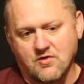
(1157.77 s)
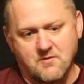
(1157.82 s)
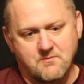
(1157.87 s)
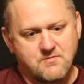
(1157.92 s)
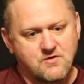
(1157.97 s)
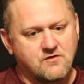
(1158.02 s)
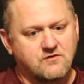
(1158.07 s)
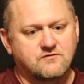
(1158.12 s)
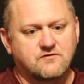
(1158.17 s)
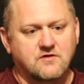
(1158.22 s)
the
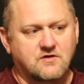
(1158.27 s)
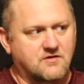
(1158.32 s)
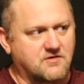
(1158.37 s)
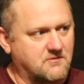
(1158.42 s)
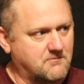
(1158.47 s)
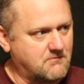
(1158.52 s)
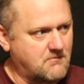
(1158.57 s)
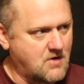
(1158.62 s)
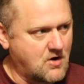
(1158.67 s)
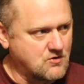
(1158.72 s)
music, the
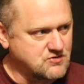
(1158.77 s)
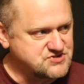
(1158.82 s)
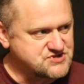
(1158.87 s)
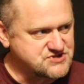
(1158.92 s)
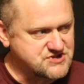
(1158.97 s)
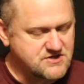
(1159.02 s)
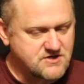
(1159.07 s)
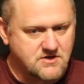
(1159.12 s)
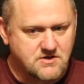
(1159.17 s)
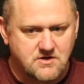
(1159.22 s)

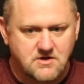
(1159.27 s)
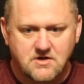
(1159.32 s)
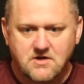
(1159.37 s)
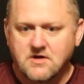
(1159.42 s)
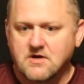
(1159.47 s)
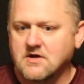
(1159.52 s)
motion,